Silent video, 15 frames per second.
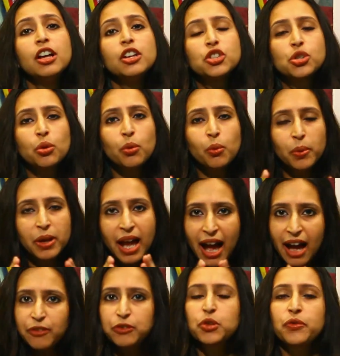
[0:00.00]
So we
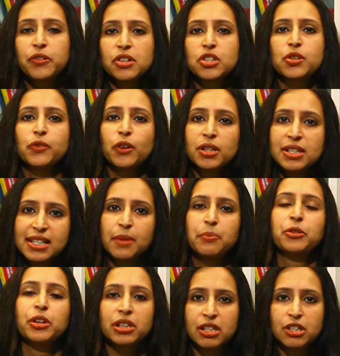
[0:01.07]
have to first of all
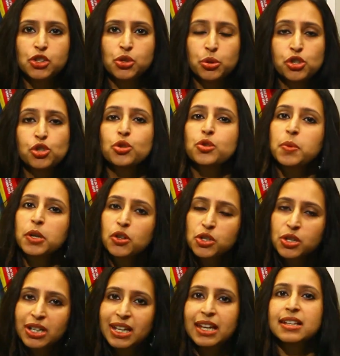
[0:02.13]
separate these two issues, because
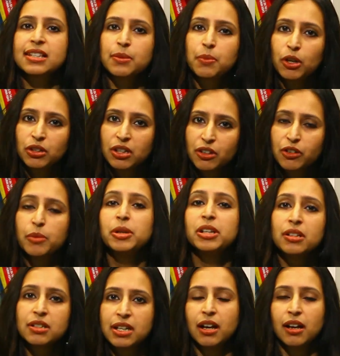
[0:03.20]
the case about the
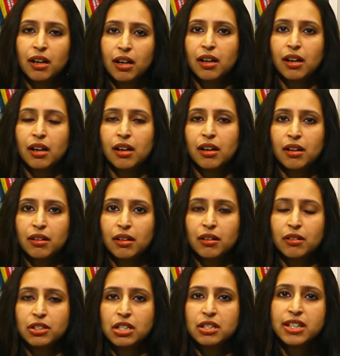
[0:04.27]
criminal
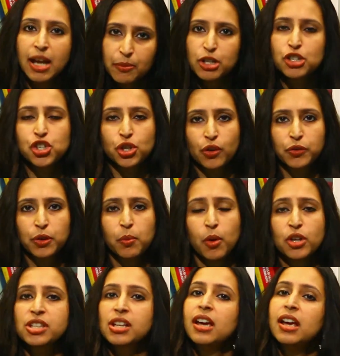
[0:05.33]
demolition of the
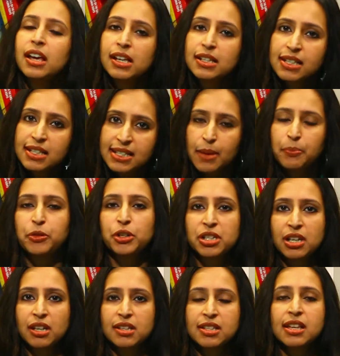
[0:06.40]
mosque is a separate
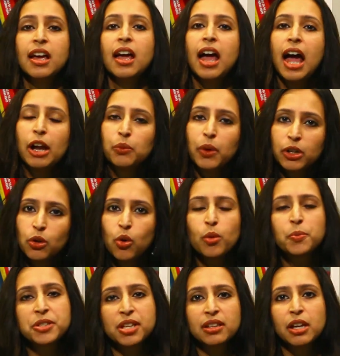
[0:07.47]
case, and one
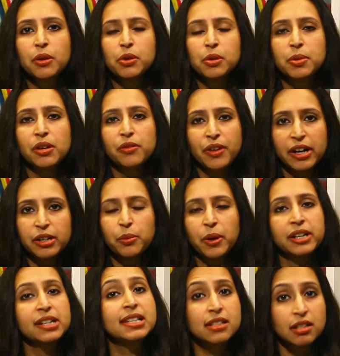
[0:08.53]
hopes that there will be a very,
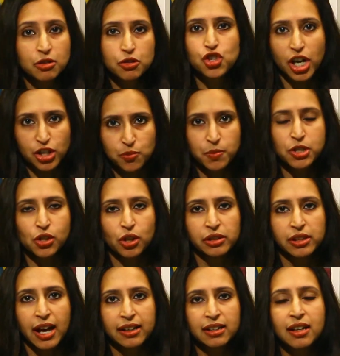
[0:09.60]
very stern judgment on
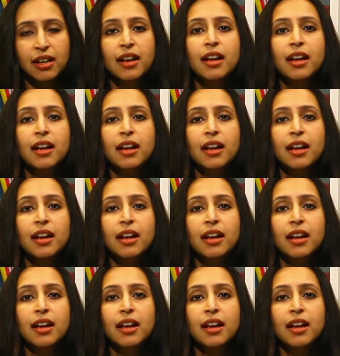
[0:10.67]
that.